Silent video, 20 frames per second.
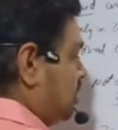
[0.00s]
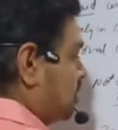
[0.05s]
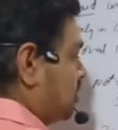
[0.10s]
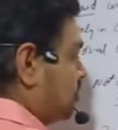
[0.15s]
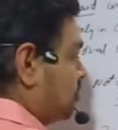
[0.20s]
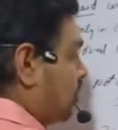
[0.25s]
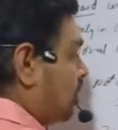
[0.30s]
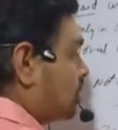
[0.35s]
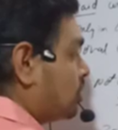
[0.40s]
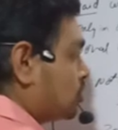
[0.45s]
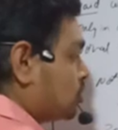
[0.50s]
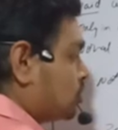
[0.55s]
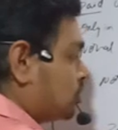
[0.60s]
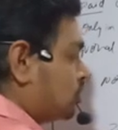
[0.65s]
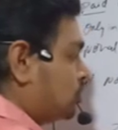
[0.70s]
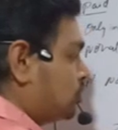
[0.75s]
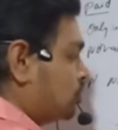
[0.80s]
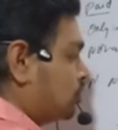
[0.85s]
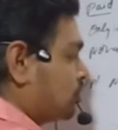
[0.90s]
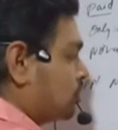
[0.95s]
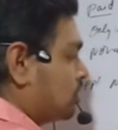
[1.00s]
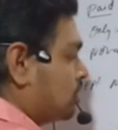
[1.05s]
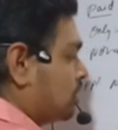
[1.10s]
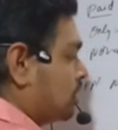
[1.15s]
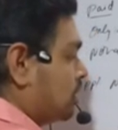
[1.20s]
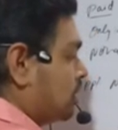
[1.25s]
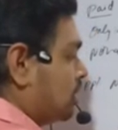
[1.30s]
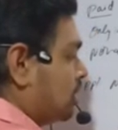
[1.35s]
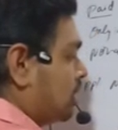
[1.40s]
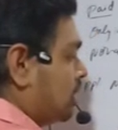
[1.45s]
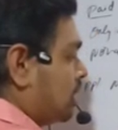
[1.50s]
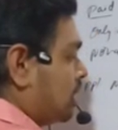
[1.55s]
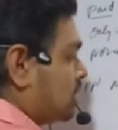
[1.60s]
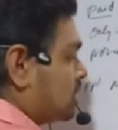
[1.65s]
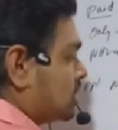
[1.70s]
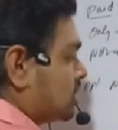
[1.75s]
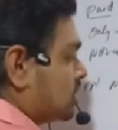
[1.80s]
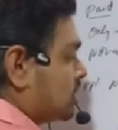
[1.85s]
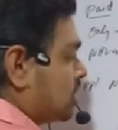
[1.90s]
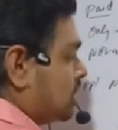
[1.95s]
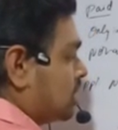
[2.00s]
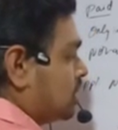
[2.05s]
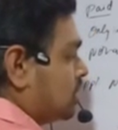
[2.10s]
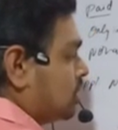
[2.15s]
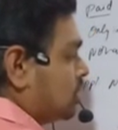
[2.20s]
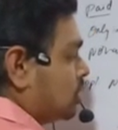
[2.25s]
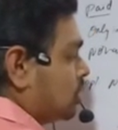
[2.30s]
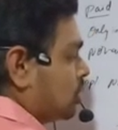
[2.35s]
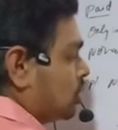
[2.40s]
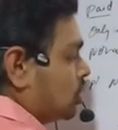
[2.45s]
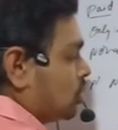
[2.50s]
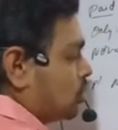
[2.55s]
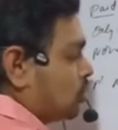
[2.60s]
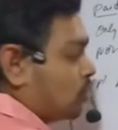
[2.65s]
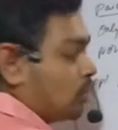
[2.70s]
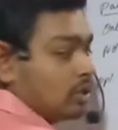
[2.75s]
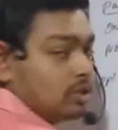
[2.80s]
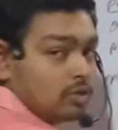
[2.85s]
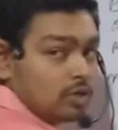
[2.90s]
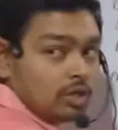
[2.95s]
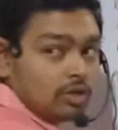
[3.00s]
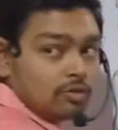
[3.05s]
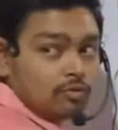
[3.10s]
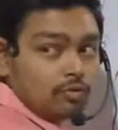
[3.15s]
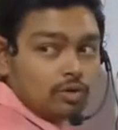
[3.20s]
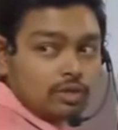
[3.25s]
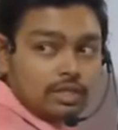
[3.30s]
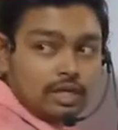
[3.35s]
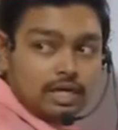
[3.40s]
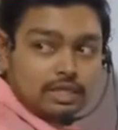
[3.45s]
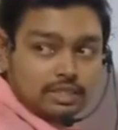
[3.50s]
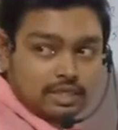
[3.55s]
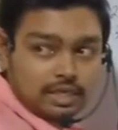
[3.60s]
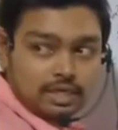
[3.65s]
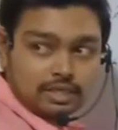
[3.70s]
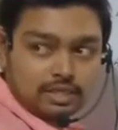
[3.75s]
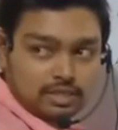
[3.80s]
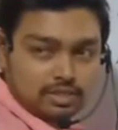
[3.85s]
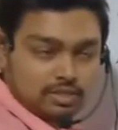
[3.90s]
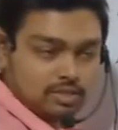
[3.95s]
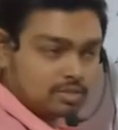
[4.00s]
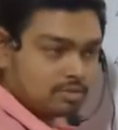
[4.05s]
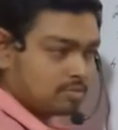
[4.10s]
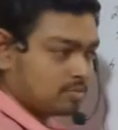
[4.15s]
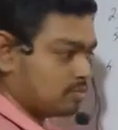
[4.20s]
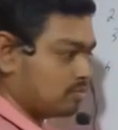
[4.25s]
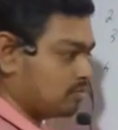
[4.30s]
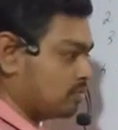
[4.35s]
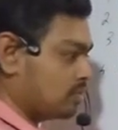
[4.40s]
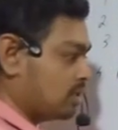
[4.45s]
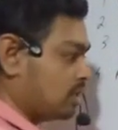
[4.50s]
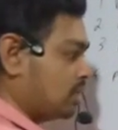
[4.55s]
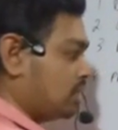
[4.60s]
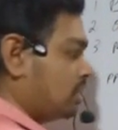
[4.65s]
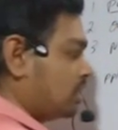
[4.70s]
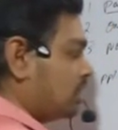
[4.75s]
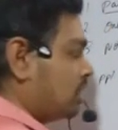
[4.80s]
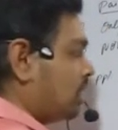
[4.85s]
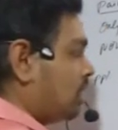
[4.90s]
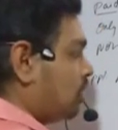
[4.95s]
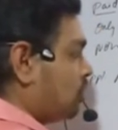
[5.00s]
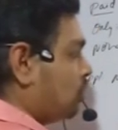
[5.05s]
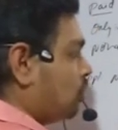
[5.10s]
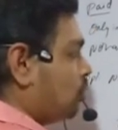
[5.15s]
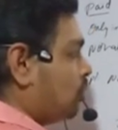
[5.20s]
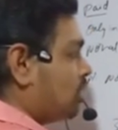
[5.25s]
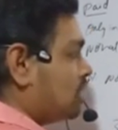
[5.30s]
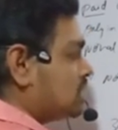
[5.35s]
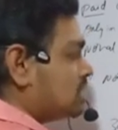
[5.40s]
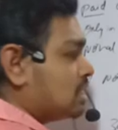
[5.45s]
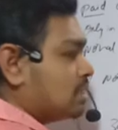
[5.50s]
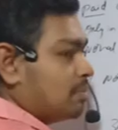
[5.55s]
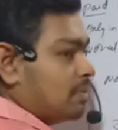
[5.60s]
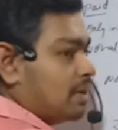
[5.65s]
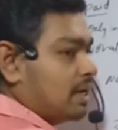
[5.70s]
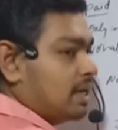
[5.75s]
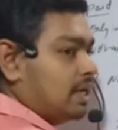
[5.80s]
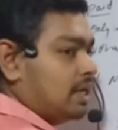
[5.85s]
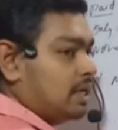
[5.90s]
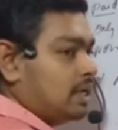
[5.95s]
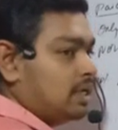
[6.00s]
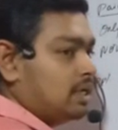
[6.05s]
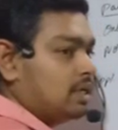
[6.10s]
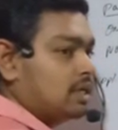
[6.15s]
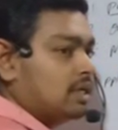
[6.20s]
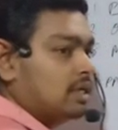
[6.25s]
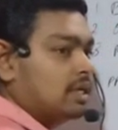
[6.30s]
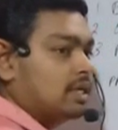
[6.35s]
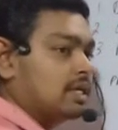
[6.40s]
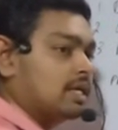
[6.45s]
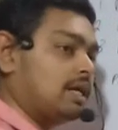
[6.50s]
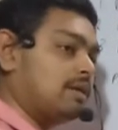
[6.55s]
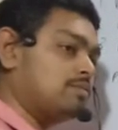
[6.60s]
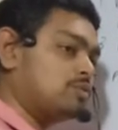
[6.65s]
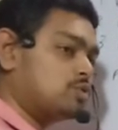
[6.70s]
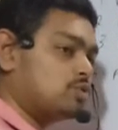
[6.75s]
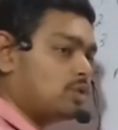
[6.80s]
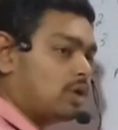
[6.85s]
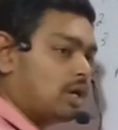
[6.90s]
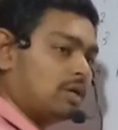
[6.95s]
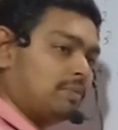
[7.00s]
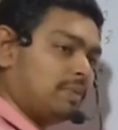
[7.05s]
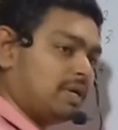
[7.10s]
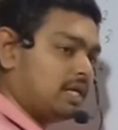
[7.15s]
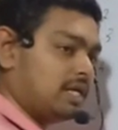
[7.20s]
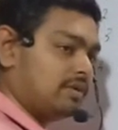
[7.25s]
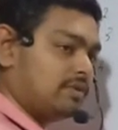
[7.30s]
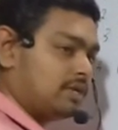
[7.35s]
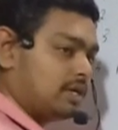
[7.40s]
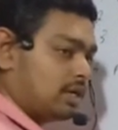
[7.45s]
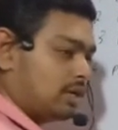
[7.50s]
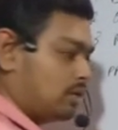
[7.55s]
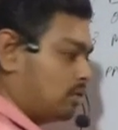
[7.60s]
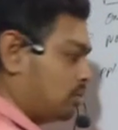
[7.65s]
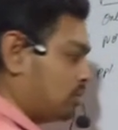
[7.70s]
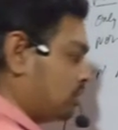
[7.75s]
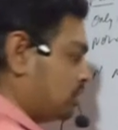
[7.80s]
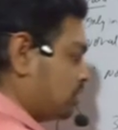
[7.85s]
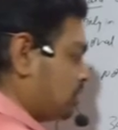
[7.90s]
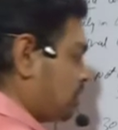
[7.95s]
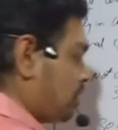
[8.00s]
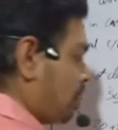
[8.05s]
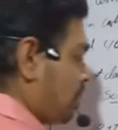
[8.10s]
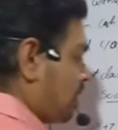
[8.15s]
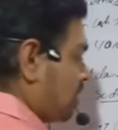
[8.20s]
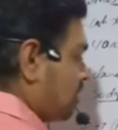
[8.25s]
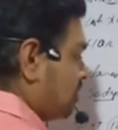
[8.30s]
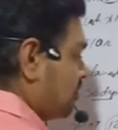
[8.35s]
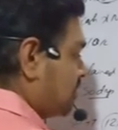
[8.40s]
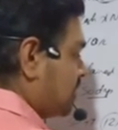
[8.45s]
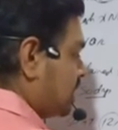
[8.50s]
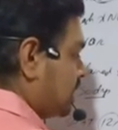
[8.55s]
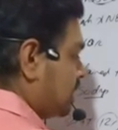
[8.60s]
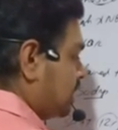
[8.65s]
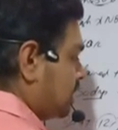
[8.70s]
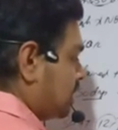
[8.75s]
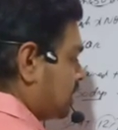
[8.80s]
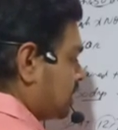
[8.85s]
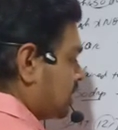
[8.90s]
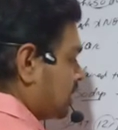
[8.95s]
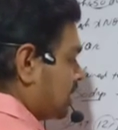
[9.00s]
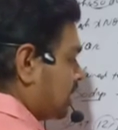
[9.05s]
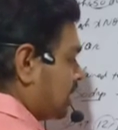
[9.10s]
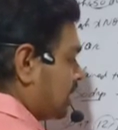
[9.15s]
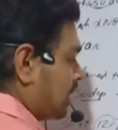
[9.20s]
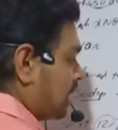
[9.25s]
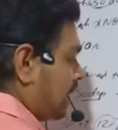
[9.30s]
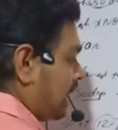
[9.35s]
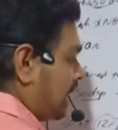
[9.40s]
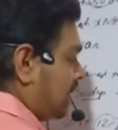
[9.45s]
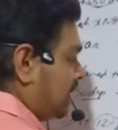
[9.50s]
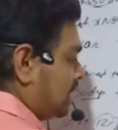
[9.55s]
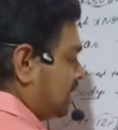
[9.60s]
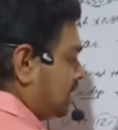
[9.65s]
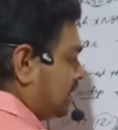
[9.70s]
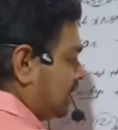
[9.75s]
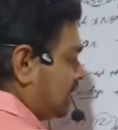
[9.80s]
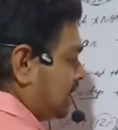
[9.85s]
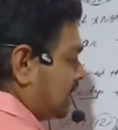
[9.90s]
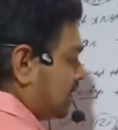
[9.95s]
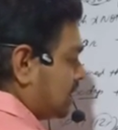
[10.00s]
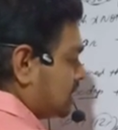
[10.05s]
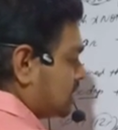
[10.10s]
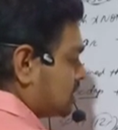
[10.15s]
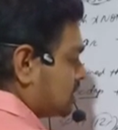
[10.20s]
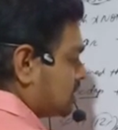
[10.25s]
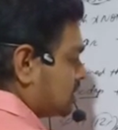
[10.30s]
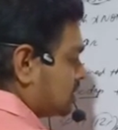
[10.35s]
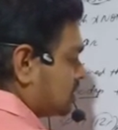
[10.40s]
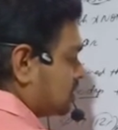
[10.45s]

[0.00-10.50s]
what you should do? Under section 124 they are saying this. Now once the money comes to unpaid dividend account, within 90 days